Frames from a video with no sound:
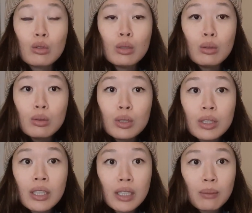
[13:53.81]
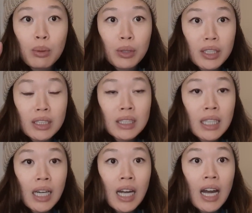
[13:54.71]
2 starting
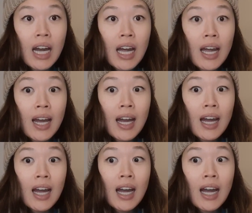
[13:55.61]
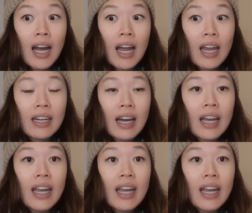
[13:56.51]
points. And I